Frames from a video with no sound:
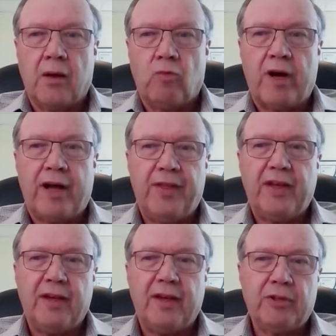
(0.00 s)
Well, I
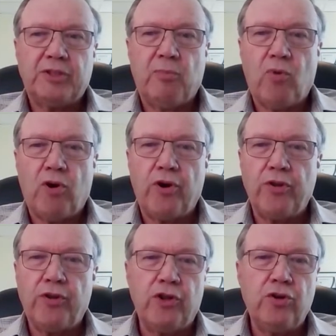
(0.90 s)
think it was
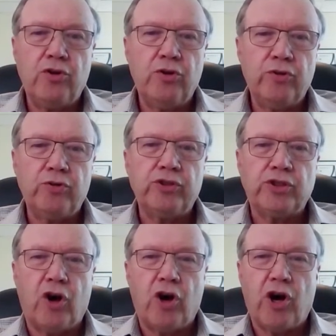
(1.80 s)
more the
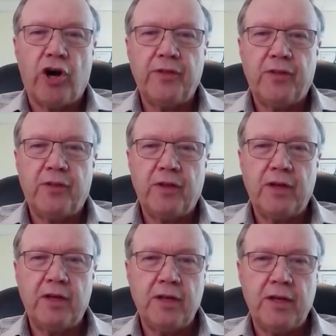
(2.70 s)
news on
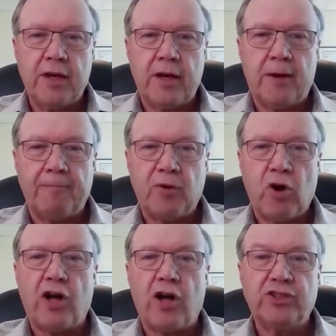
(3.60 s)
the um,
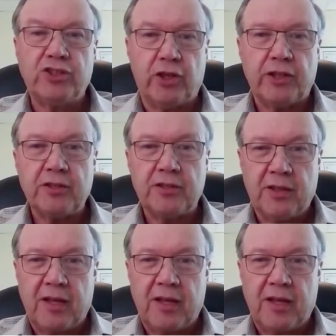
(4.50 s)
consulate